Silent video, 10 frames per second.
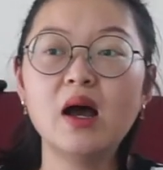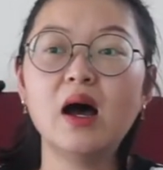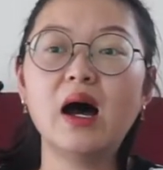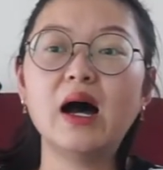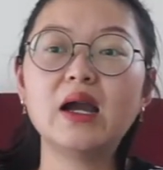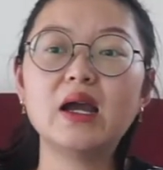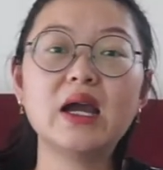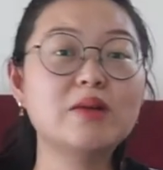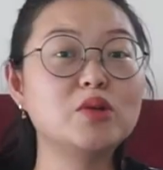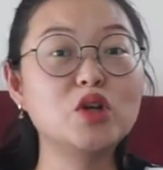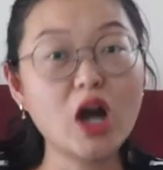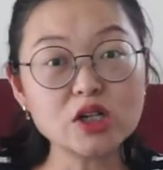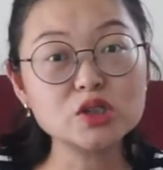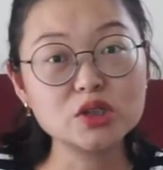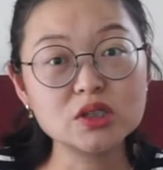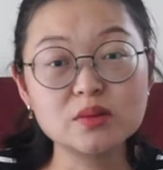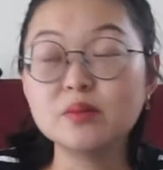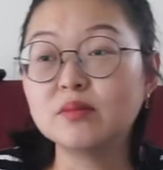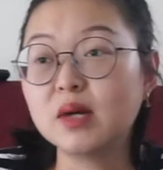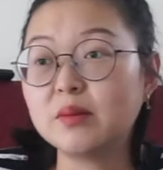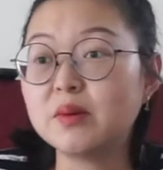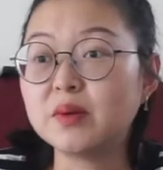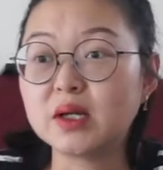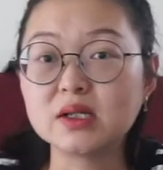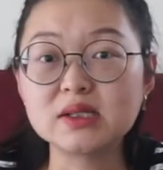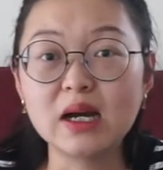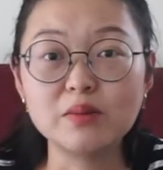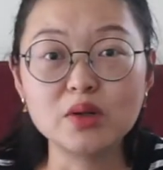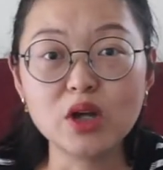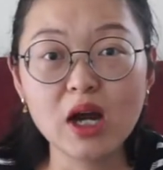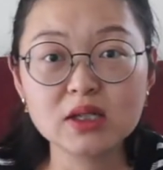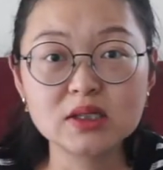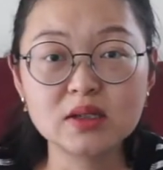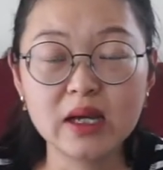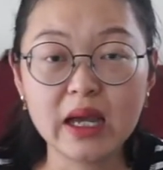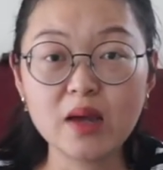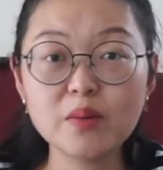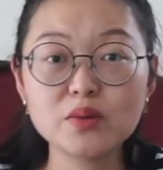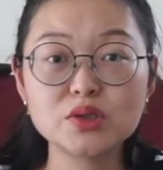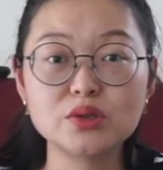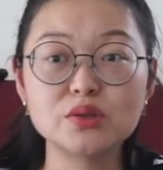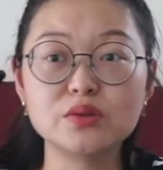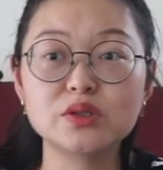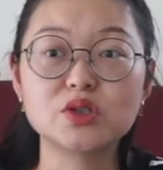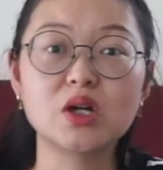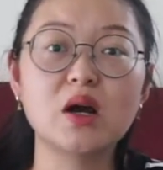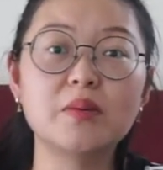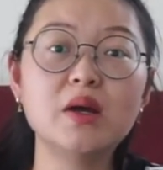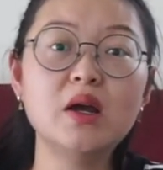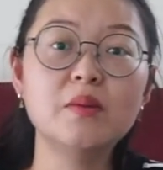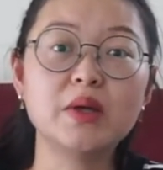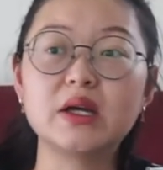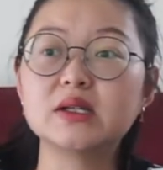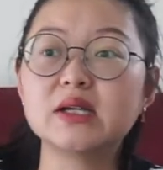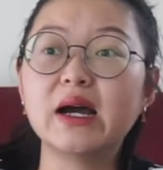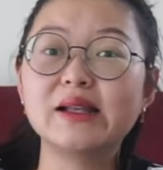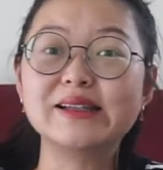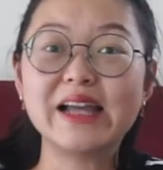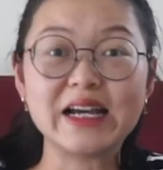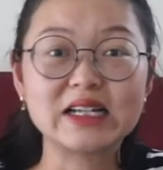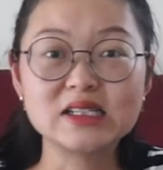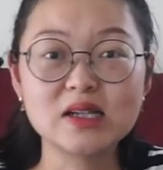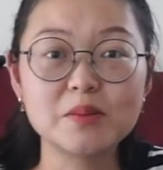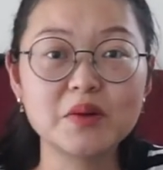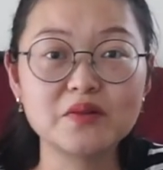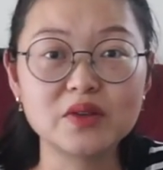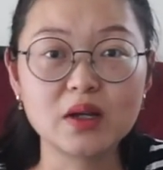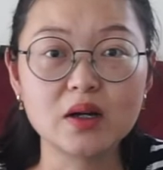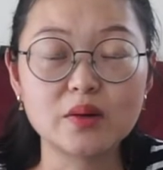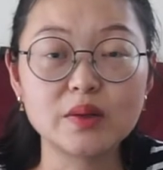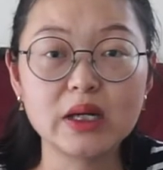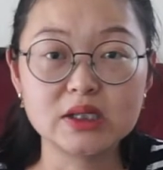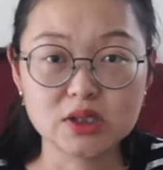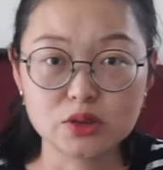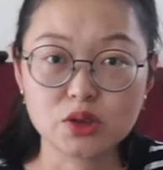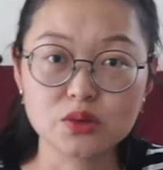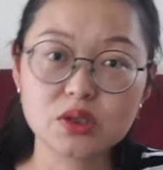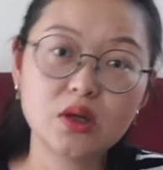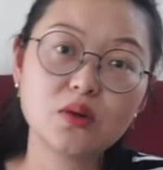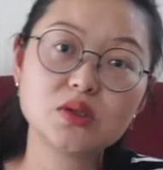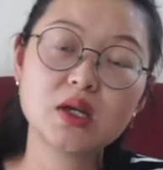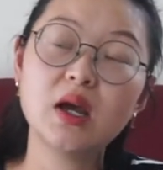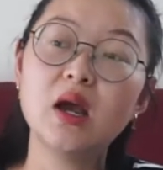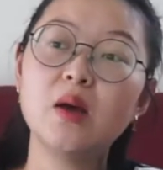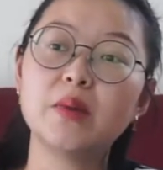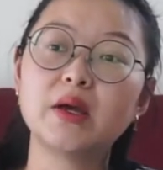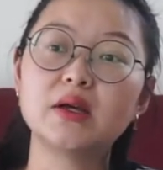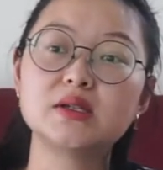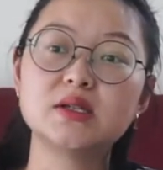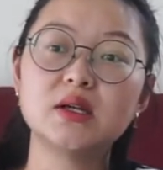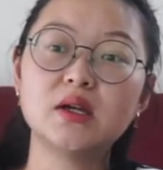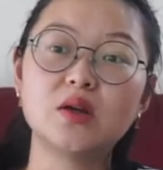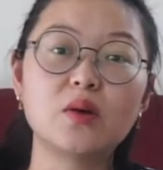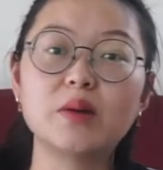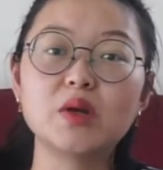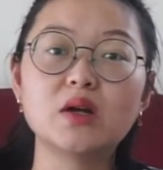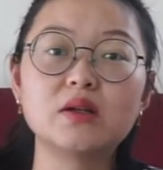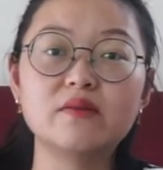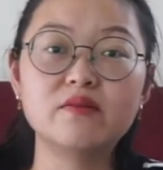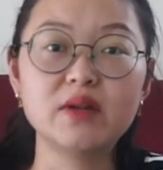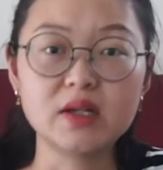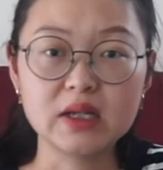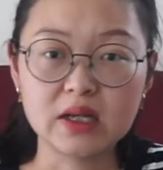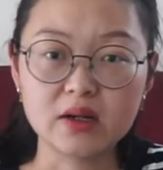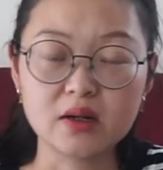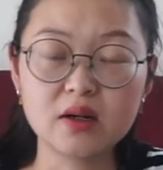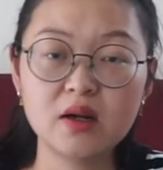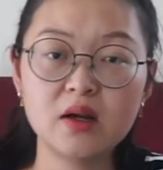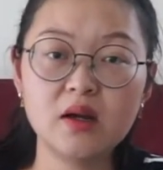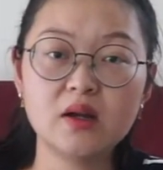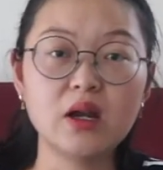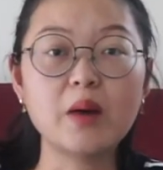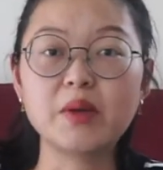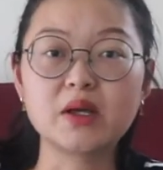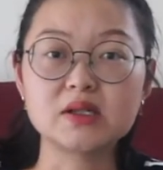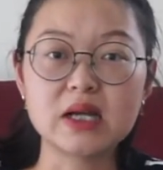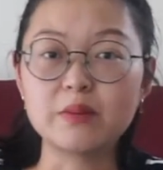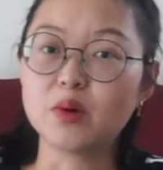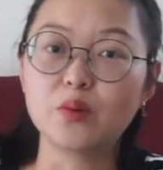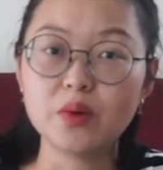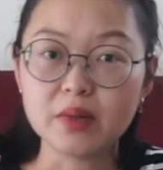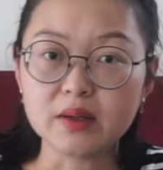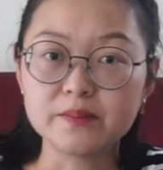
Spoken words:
I am not good, maybe because I'm not able to do this job because I lack some of the essential skills because I'm not a fit here, not because I'm a woman.